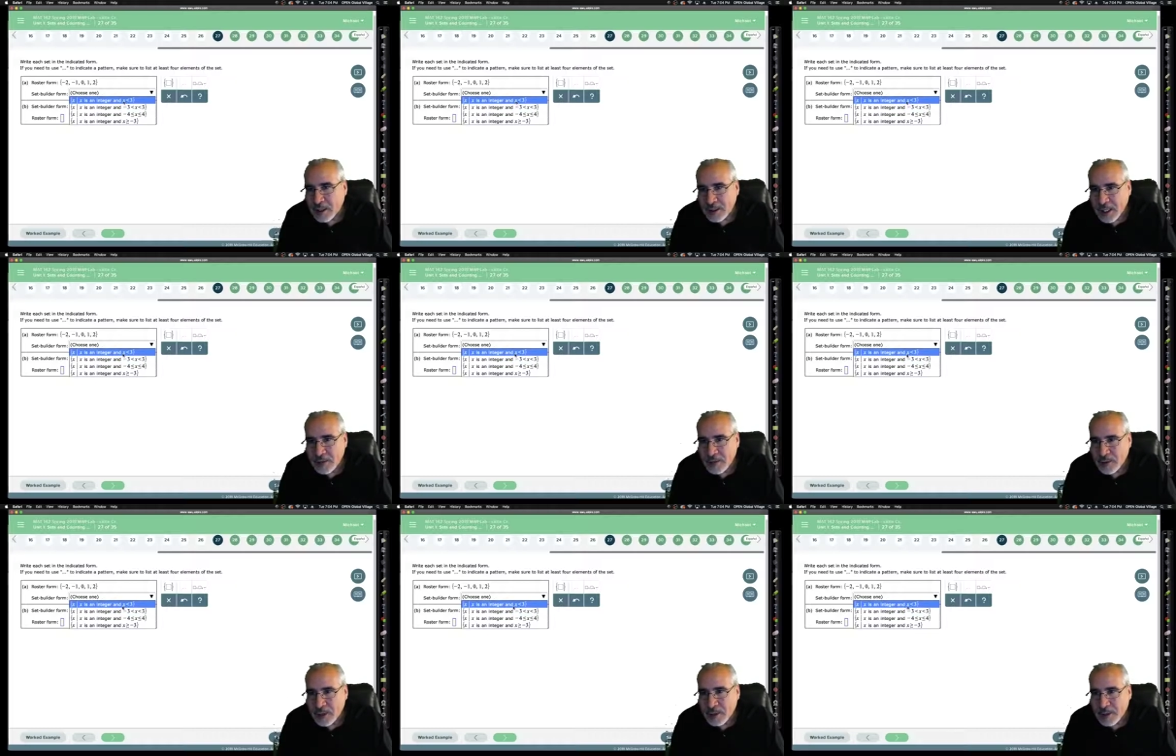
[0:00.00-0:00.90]
or less than
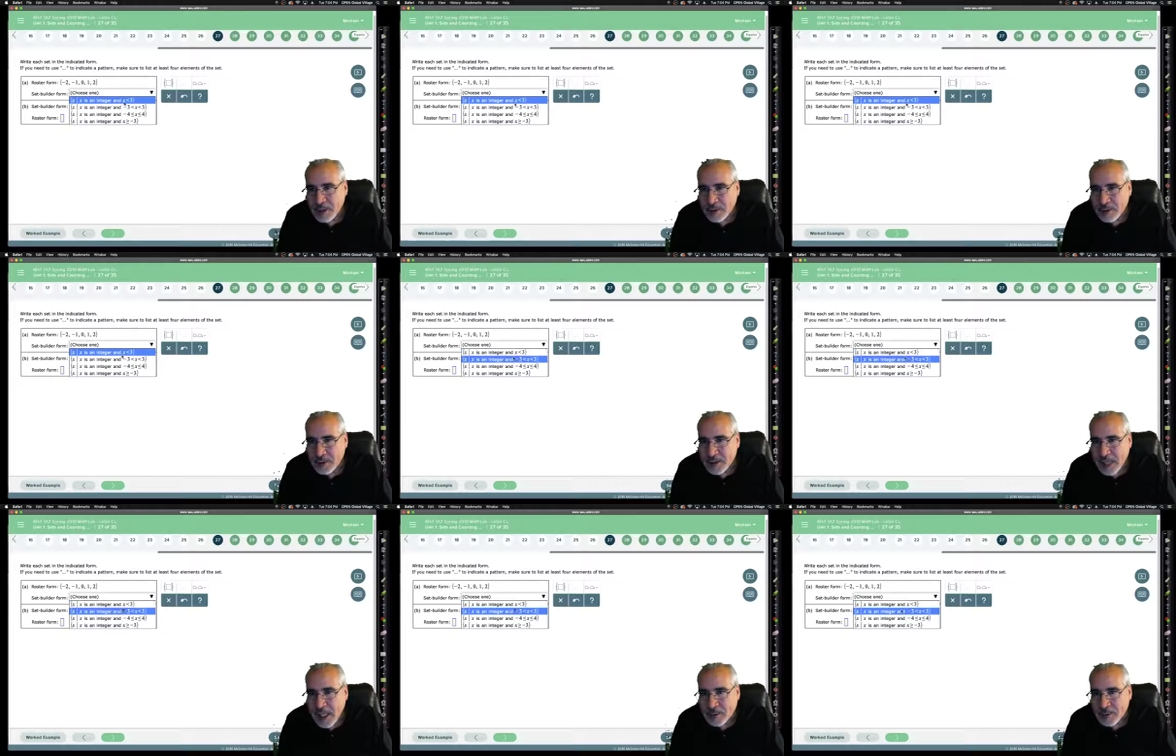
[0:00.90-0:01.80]
3, well, no, it
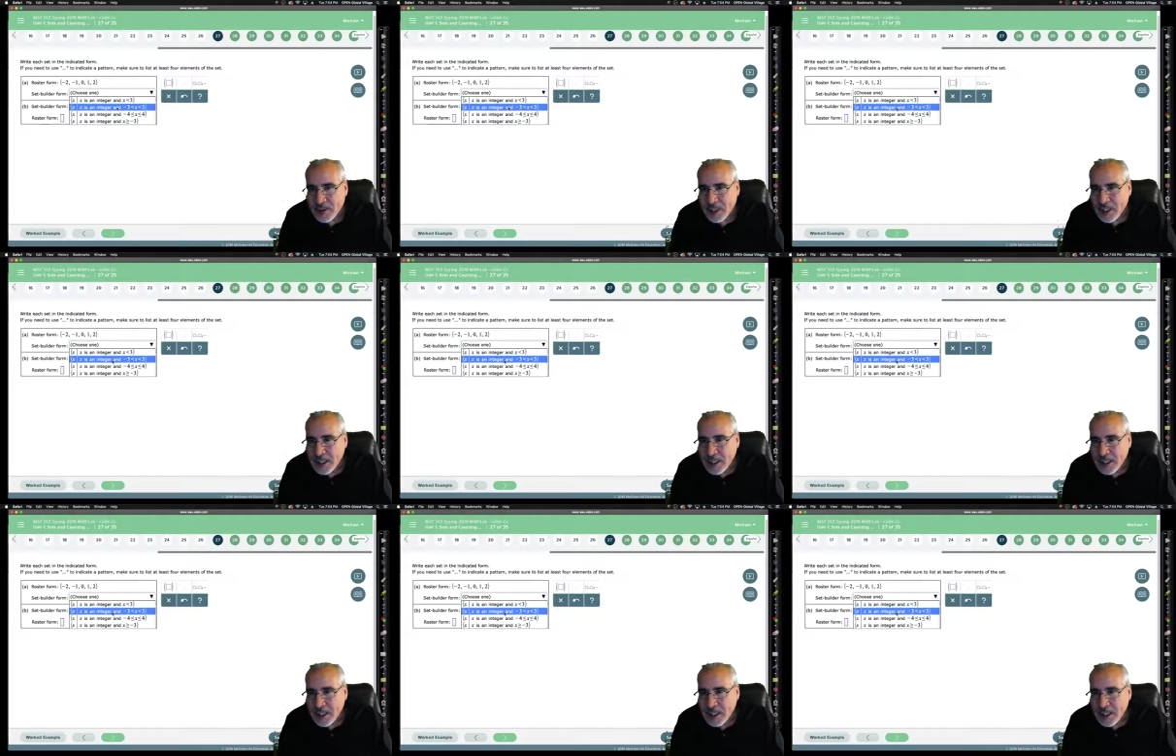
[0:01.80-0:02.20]
stops.